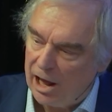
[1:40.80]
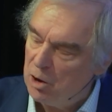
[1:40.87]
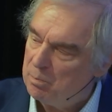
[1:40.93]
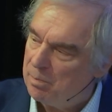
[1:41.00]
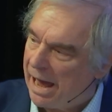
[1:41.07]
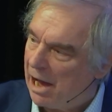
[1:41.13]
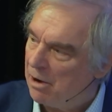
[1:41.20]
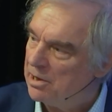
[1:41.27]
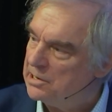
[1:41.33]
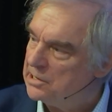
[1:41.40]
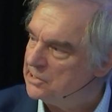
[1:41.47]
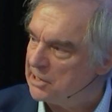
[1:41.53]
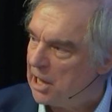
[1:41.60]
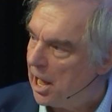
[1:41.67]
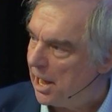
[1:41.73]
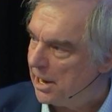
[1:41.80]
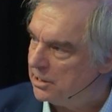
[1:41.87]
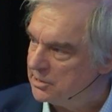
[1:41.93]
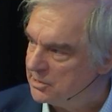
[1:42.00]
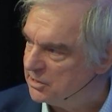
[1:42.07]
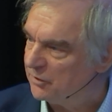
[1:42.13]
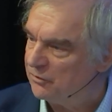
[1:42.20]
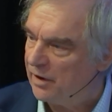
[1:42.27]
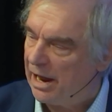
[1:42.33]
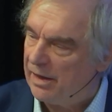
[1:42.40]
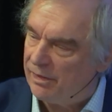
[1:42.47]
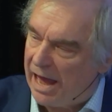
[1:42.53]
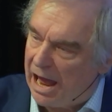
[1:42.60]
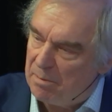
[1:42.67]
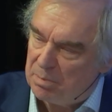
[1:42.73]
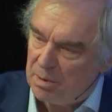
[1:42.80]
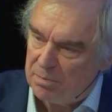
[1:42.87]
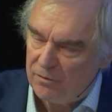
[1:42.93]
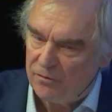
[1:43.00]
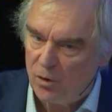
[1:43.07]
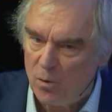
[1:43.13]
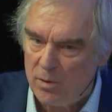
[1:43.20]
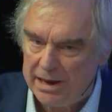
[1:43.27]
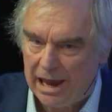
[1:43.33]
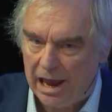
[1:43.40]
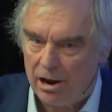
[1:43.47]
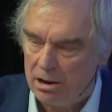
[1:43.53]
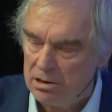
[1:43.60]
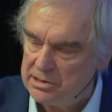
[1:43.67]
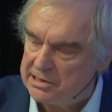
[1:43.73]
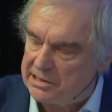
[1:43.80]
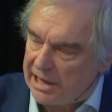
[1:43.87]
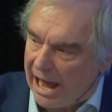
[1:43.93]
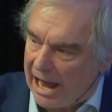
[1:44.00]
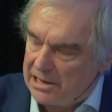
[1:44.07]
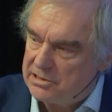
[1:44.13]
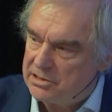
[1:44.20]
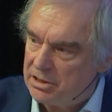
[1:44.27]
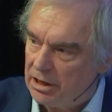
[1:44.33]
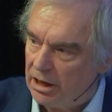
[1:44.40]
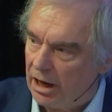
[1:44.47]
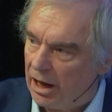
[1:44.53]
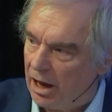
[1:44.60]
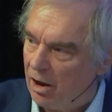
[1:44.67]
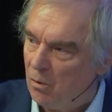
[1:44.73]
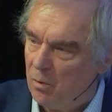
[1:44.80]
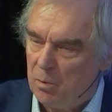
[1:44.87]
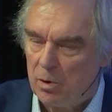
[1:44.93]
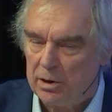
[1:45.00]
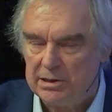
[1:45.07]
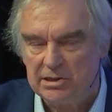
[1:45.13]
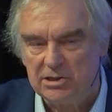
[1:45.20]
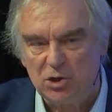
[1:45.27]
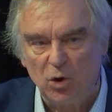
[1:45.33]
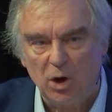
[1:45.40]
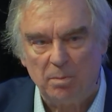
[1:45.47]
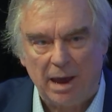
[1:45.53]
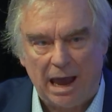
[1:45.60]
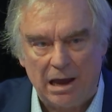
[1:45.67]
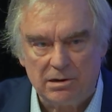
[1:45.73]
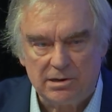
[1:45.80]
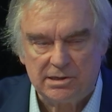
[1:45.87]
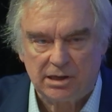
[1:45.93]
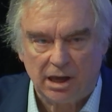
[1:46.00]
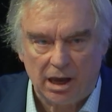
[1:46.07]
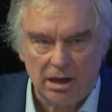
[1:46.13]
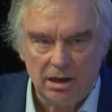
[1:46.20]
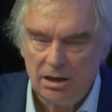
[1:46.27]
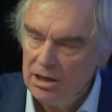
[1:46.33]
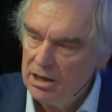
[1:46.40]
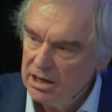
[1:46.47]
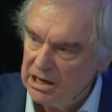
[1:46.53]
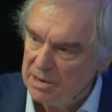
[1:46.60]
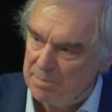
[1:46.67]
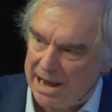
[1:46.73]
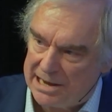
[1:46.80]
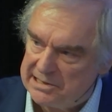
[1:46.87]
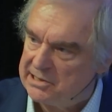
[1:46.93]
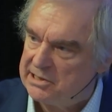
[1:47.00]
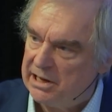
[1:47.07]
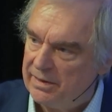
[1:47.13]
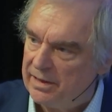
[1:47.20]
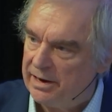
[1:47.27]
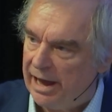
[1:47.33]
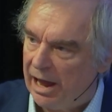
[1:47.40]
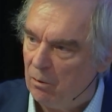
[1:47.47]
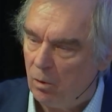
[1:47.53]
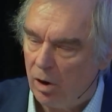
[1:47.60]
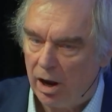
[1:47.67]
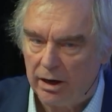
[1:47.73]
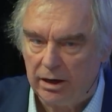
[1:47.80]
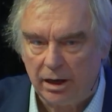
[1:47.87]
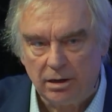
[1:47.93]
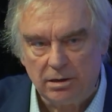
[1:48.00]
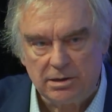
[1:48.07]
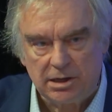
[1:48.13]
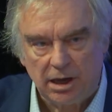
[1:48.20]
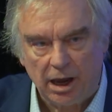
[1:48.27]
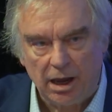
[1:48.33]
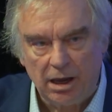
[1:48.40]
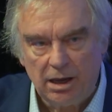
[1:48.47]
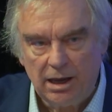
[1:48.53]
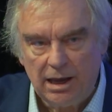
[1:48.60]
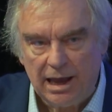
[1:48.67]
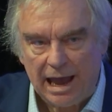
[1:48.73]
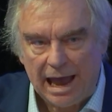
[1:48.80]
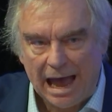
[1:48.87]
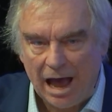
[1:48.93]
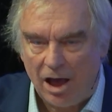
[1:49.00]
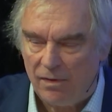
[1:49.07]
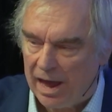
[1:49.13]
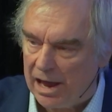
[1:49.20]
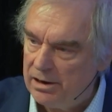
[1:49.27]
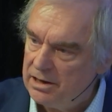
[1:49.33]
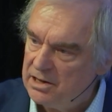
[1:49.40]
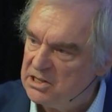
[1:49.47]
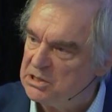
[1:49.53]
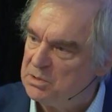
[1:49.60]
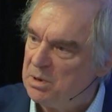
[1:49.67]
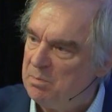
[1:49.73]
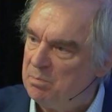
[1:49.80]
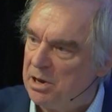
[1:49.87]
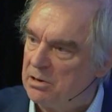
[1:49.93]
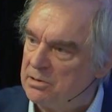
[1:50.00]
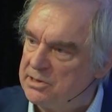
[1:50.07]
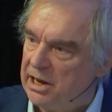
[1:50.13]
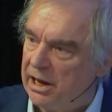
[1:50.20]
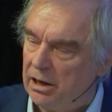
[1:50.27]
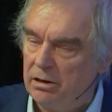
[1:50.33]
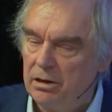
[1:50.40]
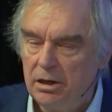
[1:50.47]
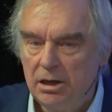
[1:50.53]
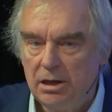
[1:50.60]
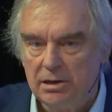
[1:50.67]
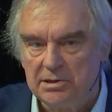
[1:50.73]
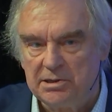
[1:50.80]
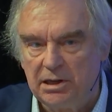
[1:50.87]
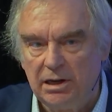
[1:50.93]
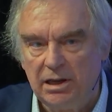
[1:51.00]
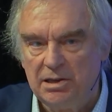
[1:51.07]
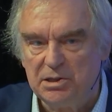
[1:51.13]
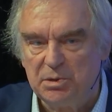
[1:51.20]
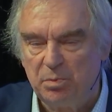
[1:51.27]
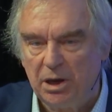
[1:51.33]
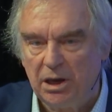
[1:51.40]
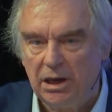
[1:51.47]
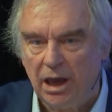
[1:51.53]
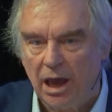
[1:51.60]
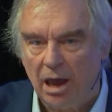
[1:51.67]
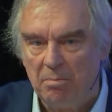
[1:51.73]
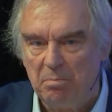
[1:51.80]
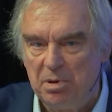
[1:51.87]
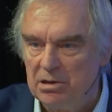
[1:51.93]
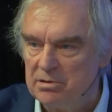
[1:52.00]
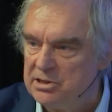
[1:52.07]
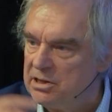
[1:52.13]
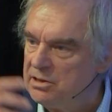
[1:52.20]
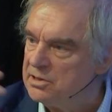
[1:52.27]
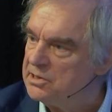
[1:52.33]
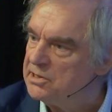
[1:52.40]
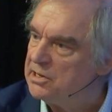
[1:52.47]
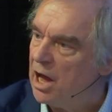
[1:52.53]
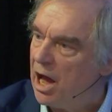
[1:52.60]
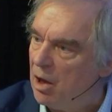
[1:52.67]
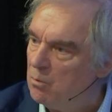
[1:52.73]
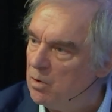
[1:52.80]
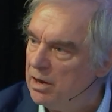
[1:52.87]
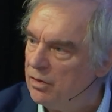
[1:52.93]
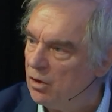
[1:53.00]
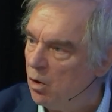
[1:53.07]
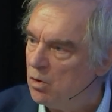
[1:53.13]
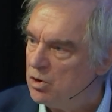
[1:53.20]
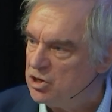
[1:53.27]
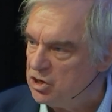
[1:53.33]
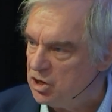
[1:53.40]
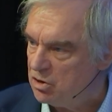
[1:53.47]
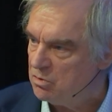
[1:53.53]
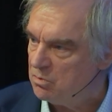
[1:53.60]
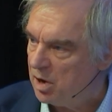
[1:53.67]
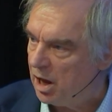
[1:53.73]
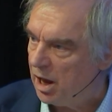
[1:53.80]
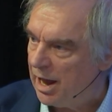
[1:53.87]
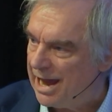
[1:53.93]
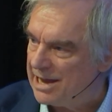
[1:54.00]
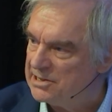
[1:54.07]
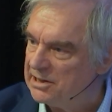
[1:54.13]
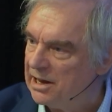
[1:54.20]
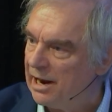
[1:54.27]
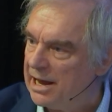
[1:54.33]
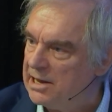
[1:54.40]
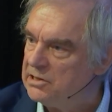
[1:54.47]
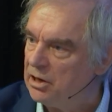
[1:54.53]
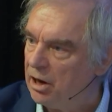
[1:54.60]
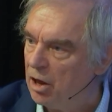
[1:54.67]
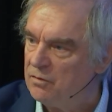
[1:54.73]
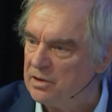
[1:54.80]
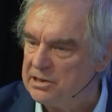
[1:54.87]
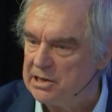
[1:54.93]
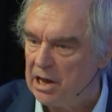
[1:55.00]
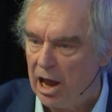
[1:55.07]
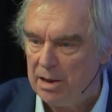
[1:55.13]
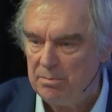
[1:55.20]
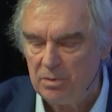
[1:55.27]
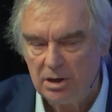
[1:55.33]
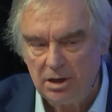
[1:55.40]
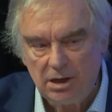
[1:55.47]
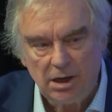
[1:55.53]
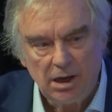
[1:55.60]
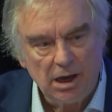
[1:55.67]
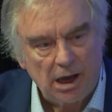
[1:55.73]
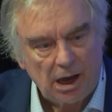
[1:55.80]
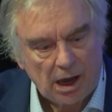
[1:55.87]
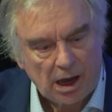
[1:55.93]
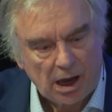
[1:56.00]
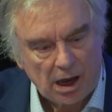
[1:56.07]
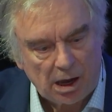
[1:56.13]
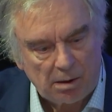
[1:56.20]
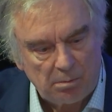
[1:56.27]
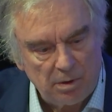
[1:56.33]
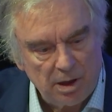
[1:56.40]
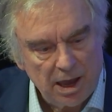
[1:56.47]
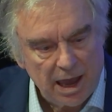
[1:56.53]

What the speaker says: power design and stuff like that. But before we get onto that, we wanted to talk about capacity in the network and how that needs to be built in. Does it need to be built in to start with, or do you escalate it over time? And